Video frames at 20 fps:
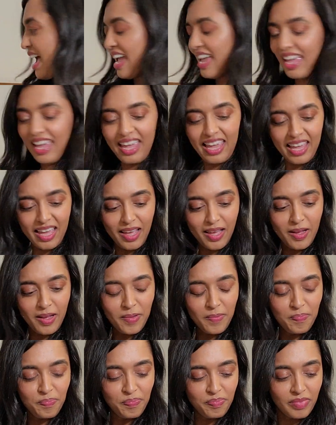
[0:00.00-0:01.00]
I
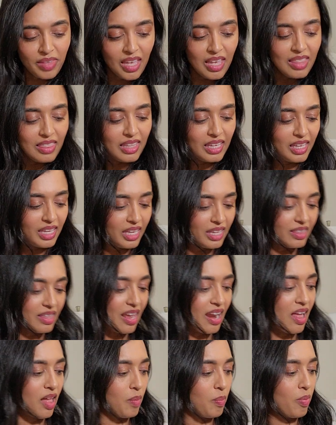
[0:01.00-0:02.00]
am thinking that
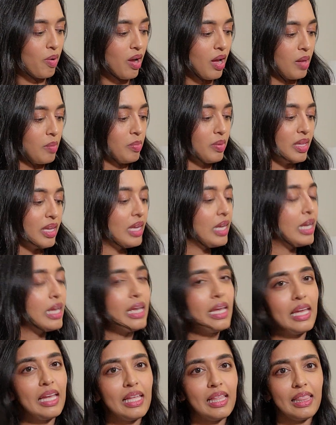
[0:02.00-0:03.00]
I'll
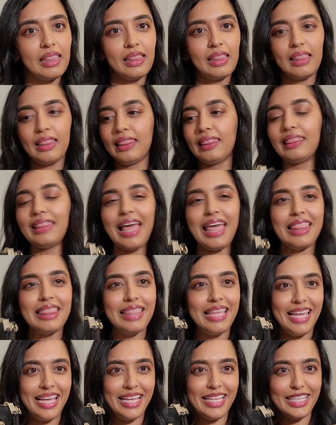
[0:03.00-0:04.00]
probably lend
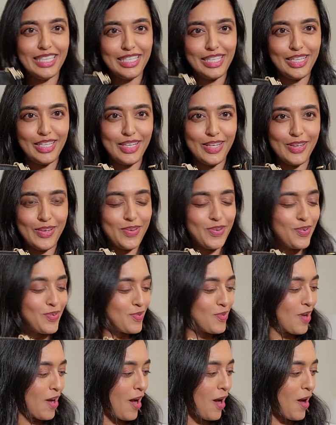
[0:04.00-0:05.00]
these to